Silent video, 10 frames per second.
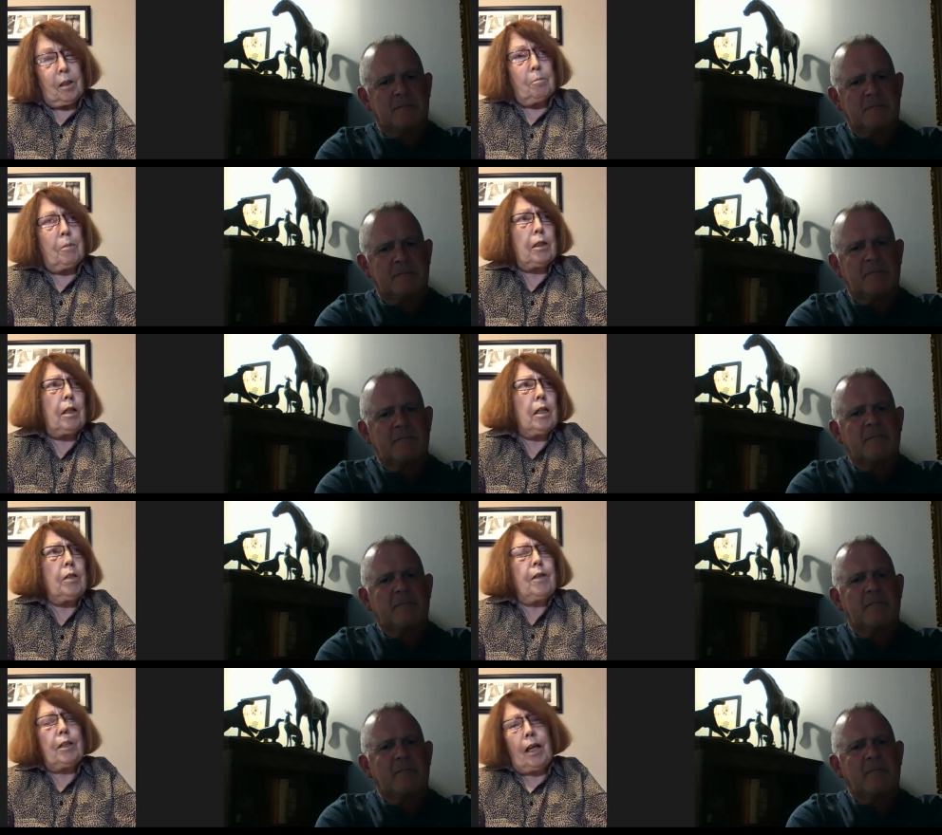Speaker 1: But kind
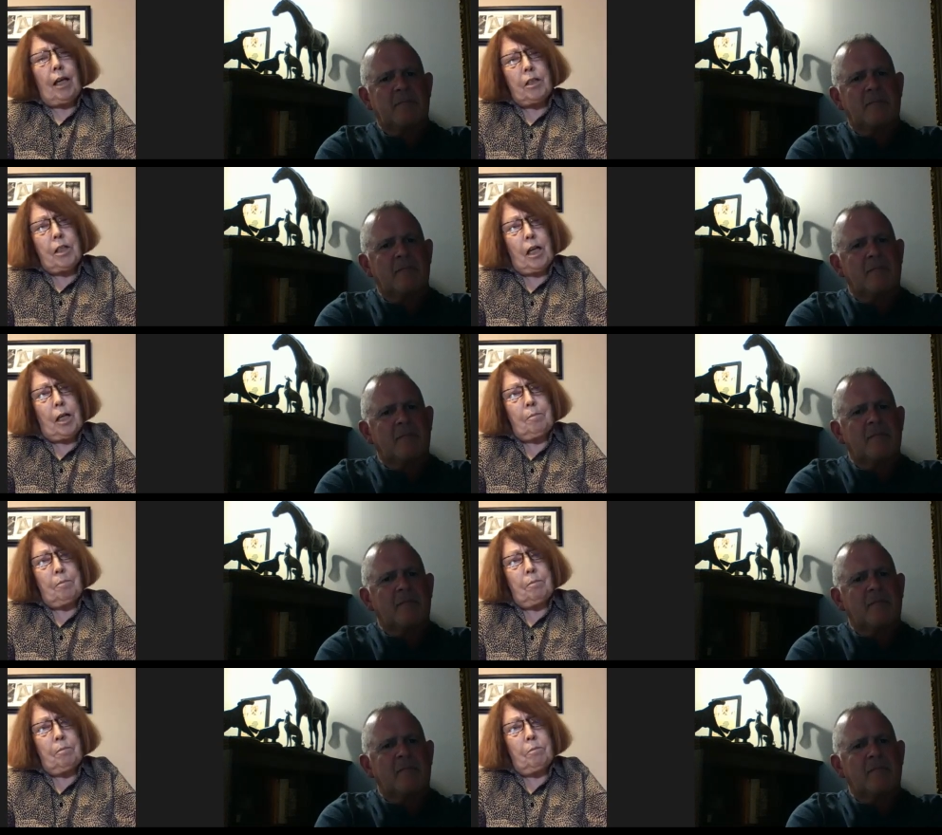of at that
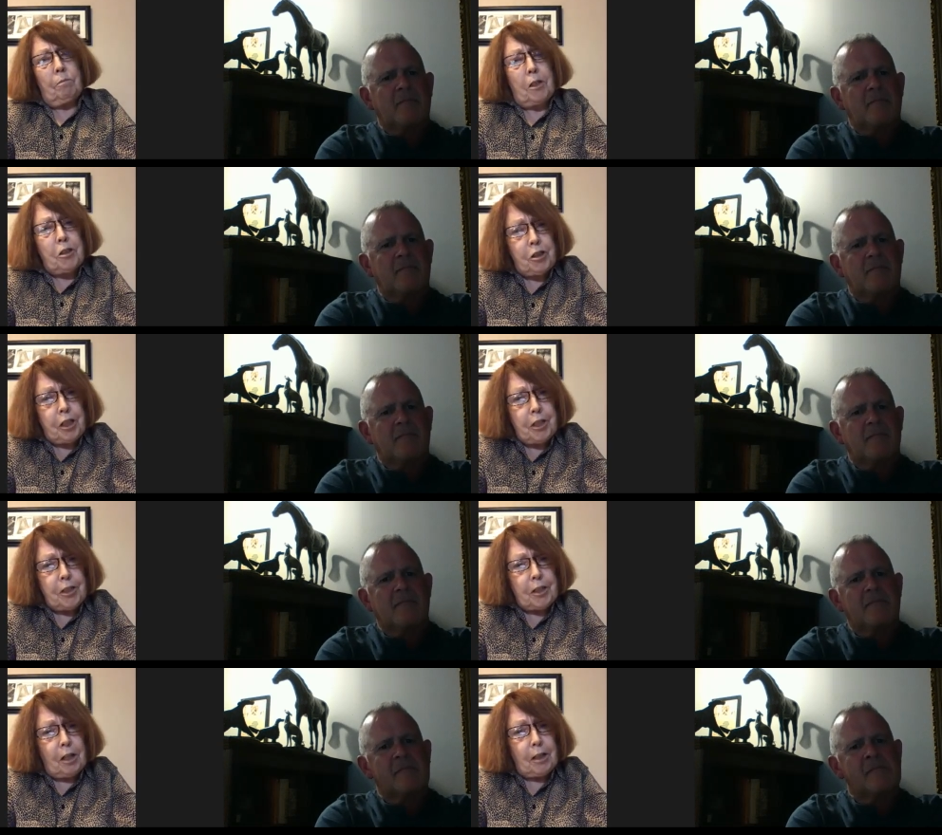time, when she
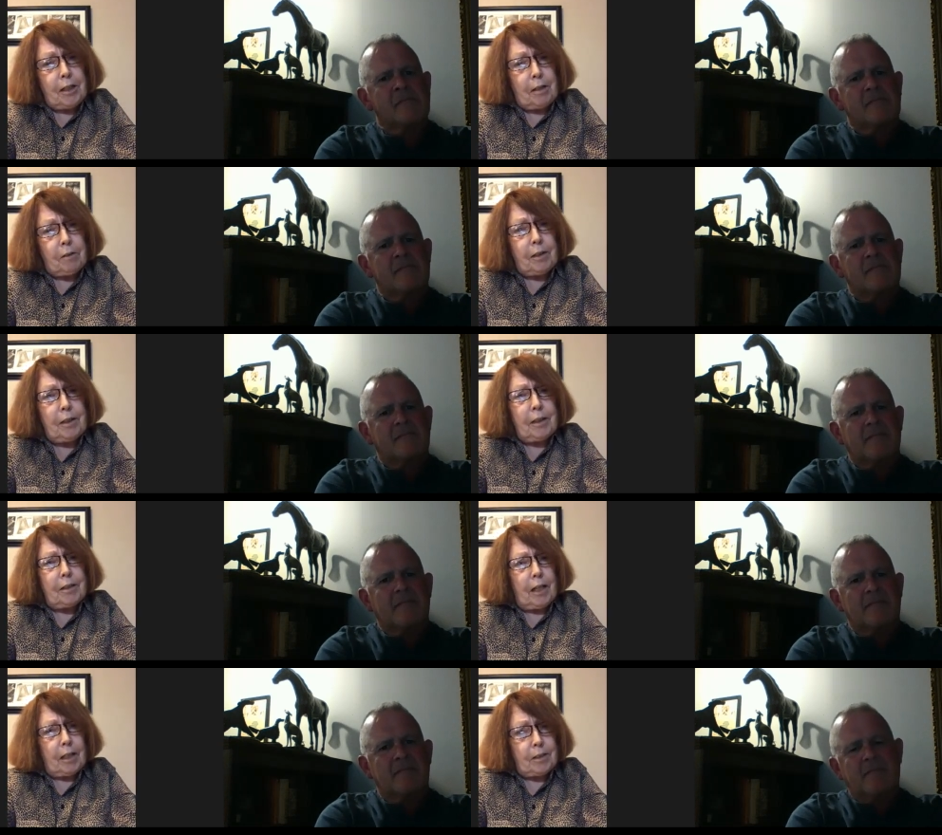started out, I think
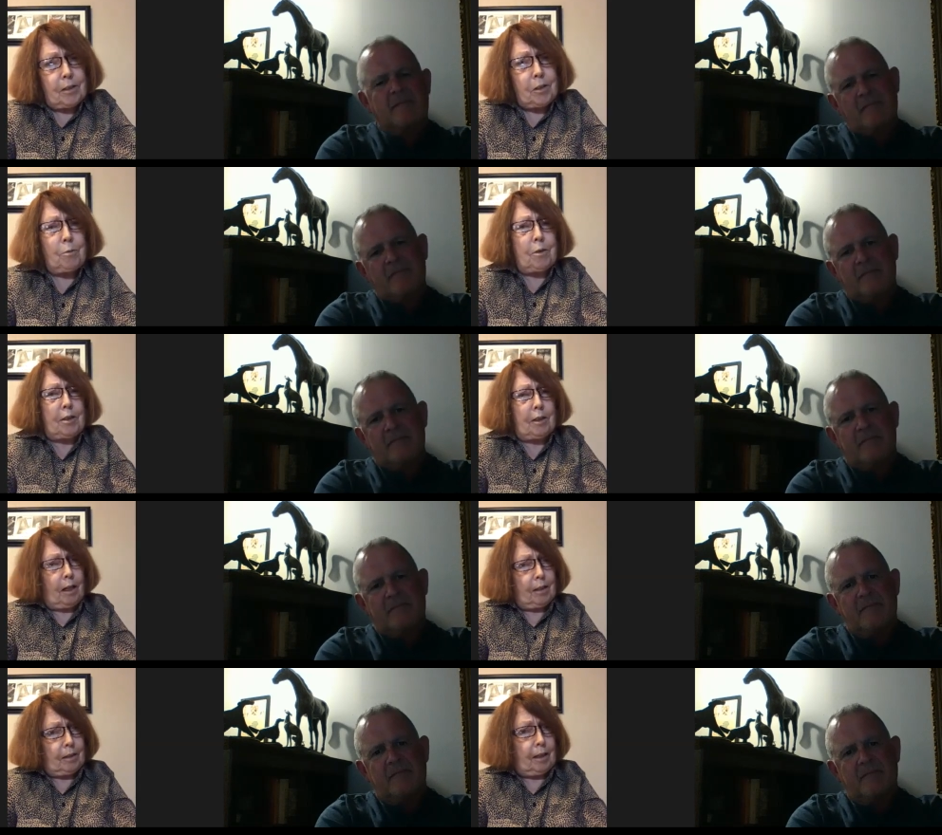Texas was
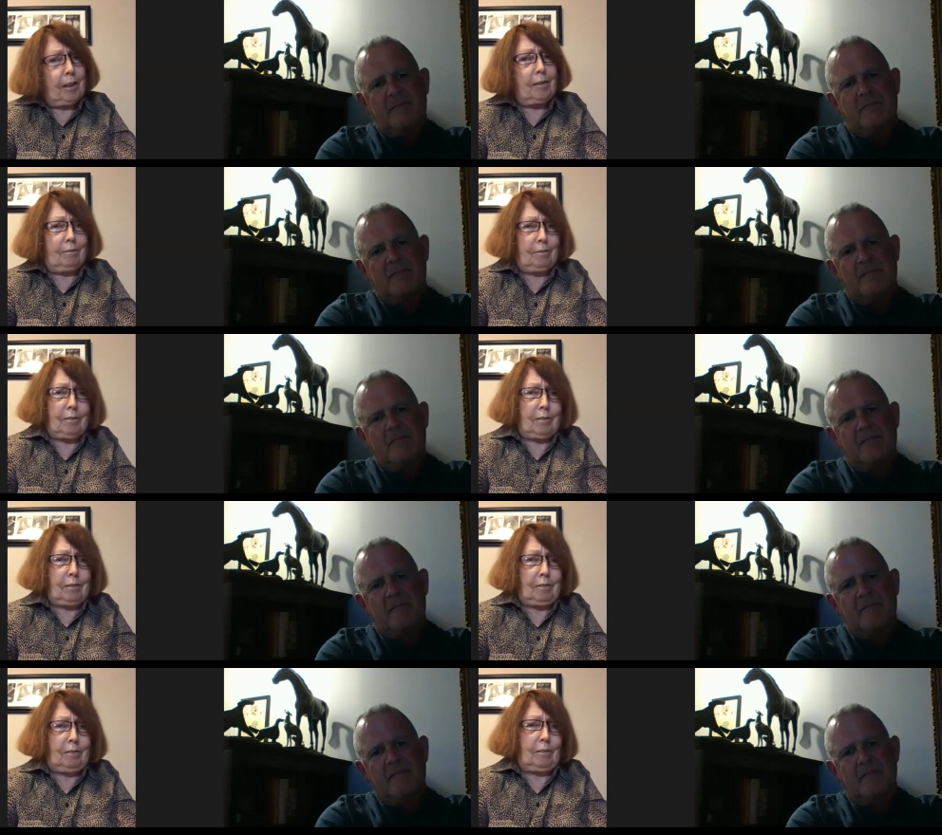kind of like
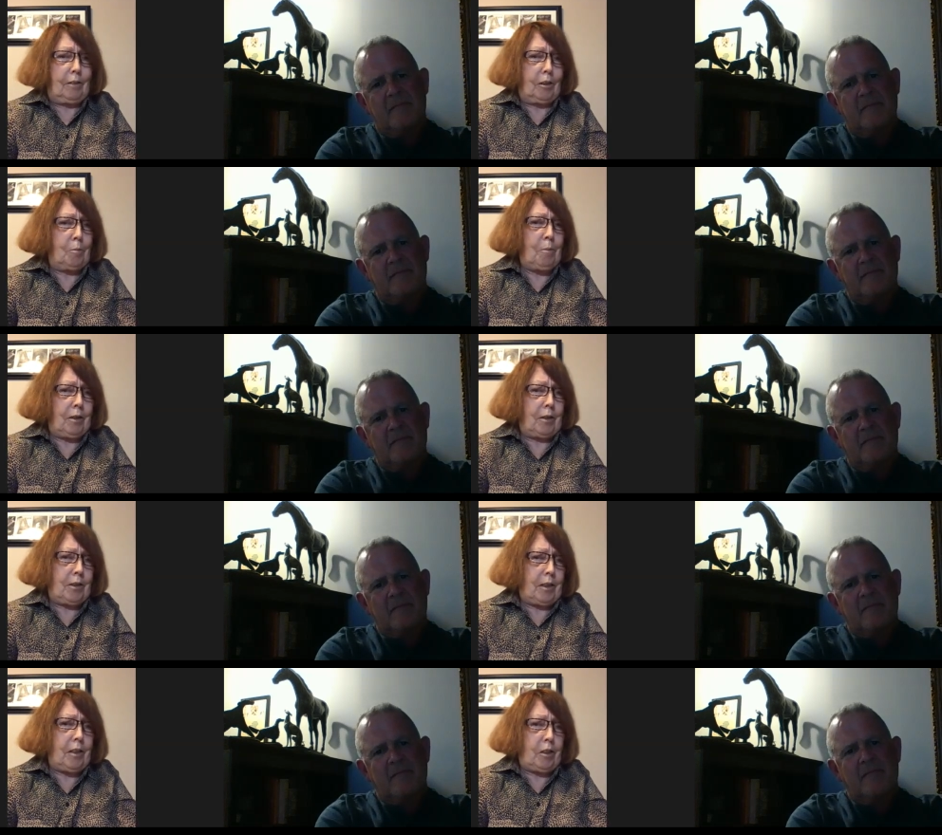learn by the
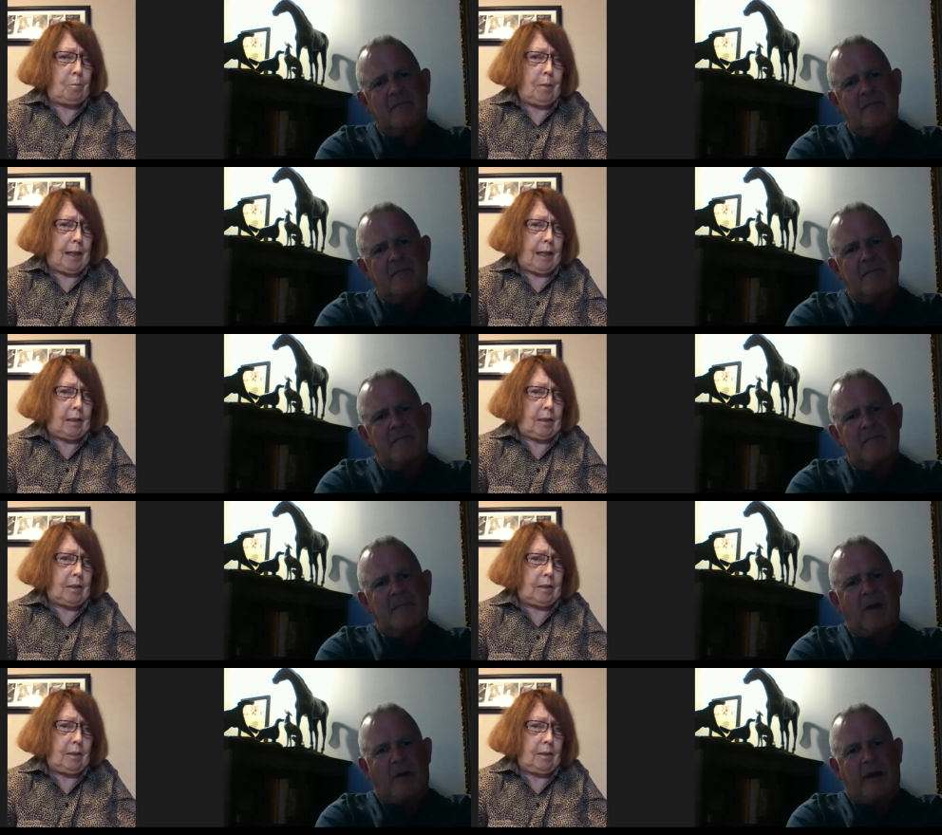seat of your
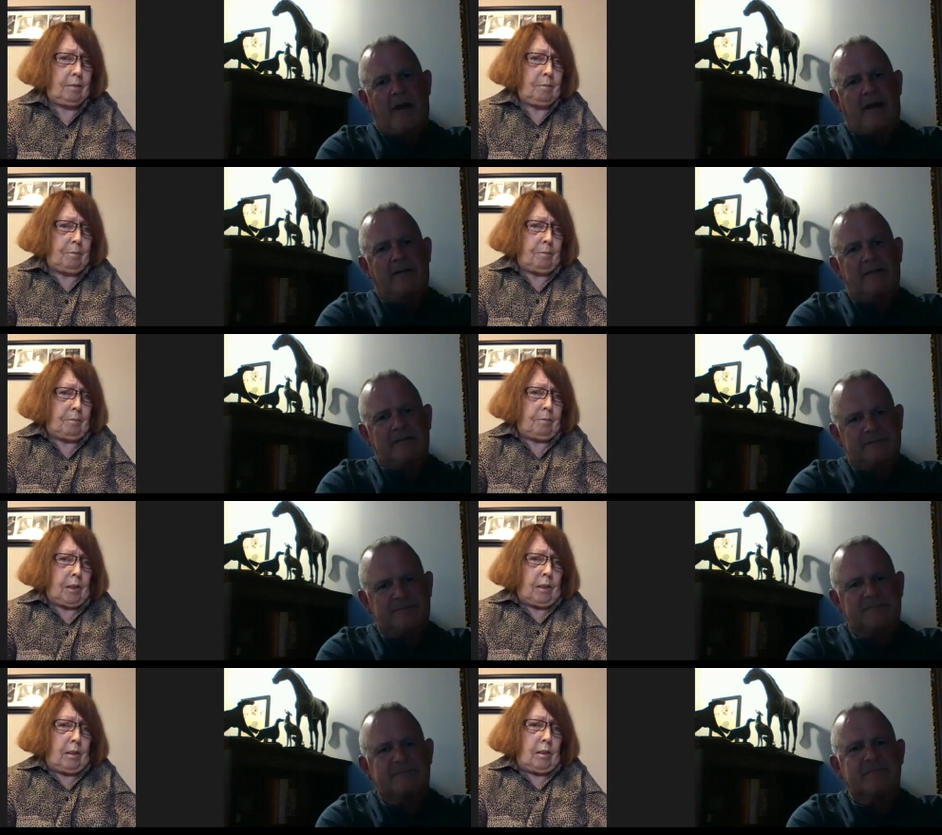pants. Oh, yeah.
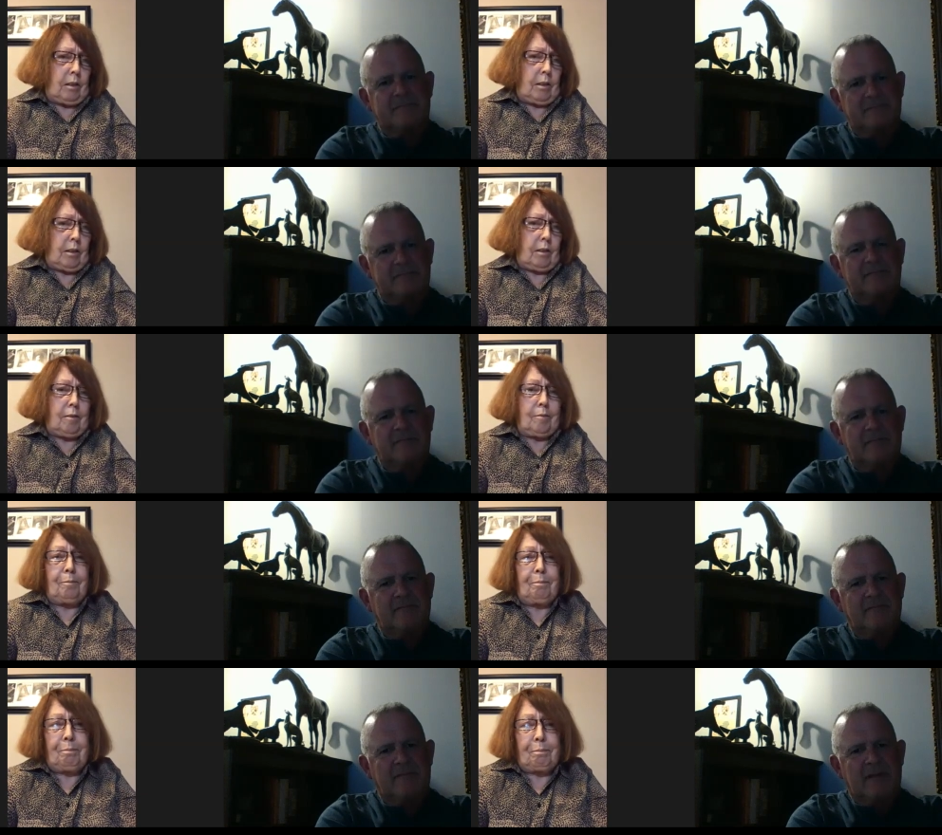So.
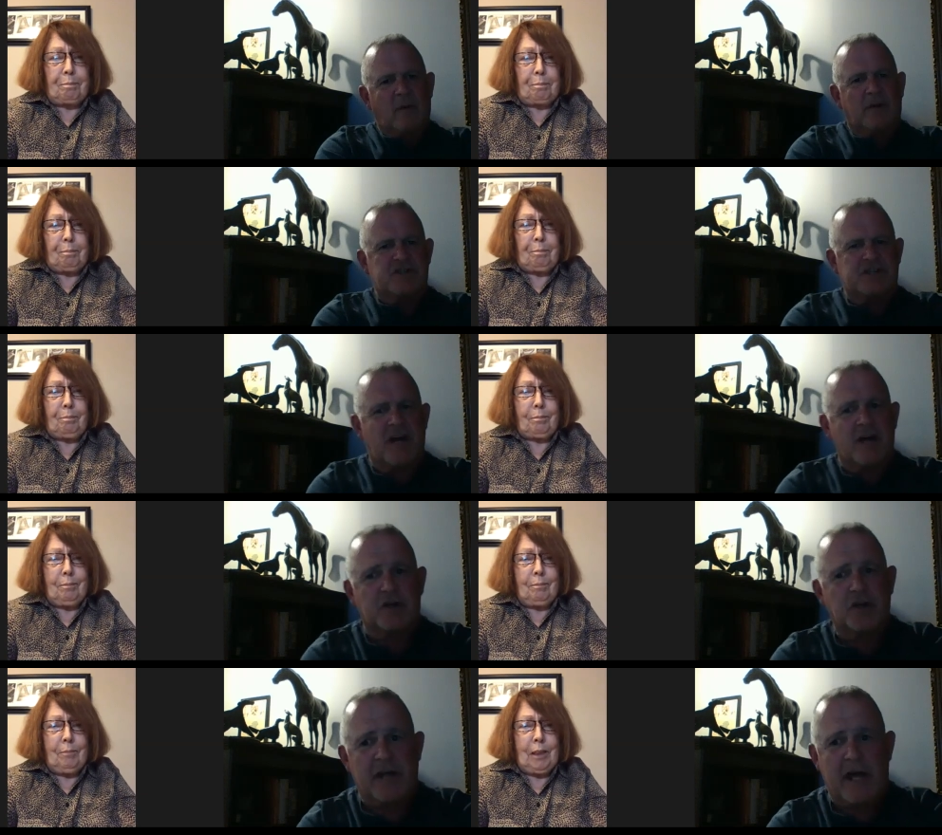Well, she
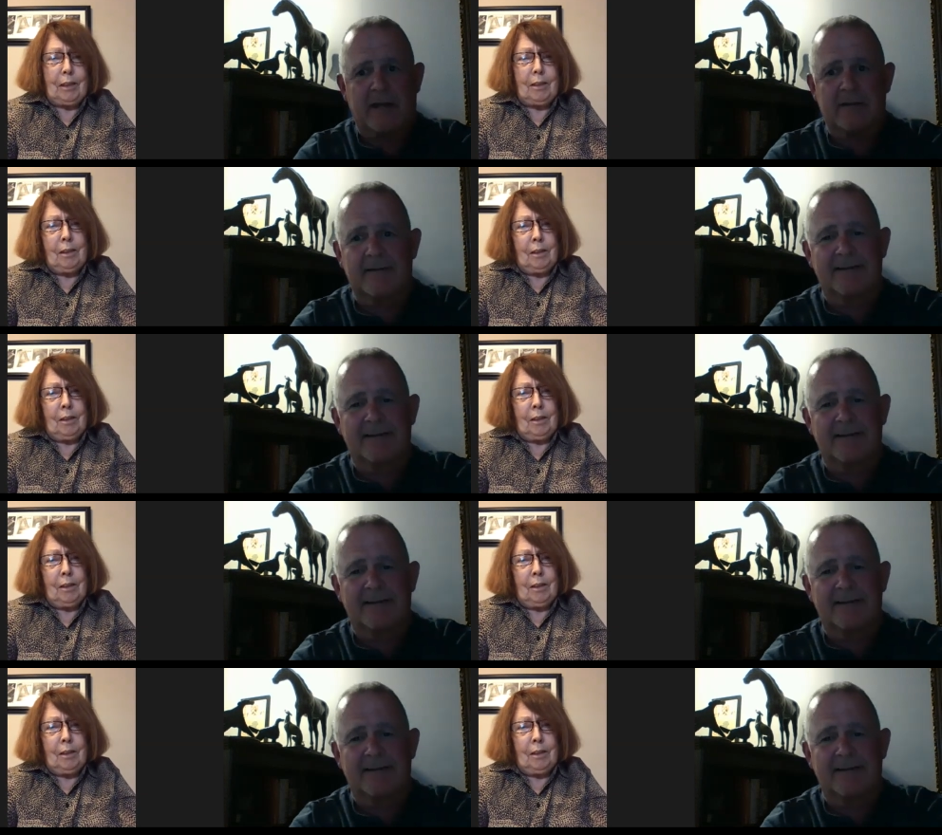got good at it.